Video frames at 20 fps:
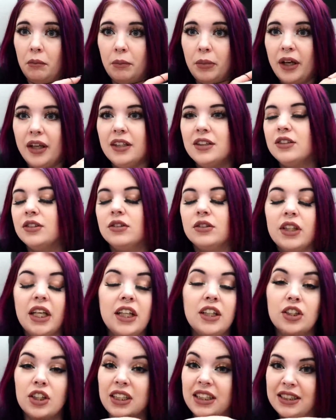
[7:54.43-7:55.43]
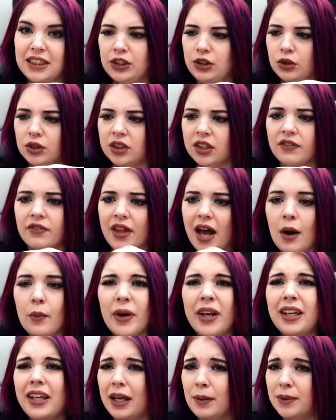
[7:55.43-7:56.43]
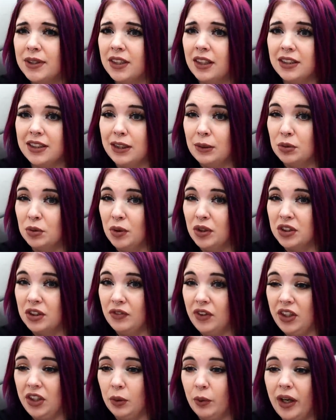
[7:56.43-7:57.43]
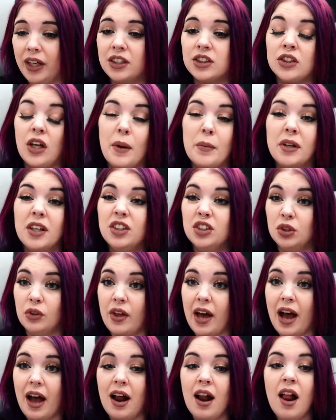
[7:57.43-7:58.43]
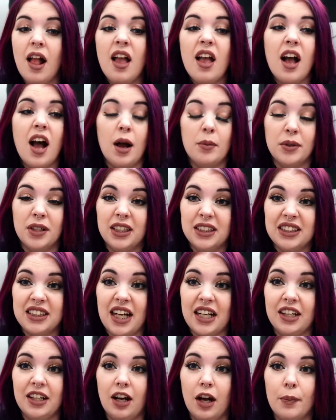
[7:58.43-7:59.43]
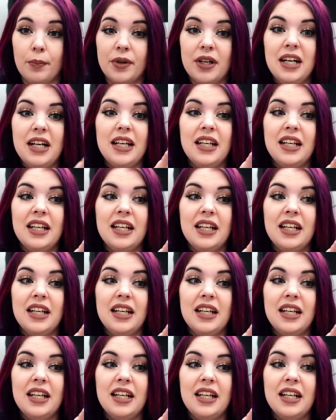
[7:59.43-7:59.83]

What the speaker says: but they can just send you stuff that way and Amazon seems the most convenient way. So I'm gonna do that. I'm gonna set it up.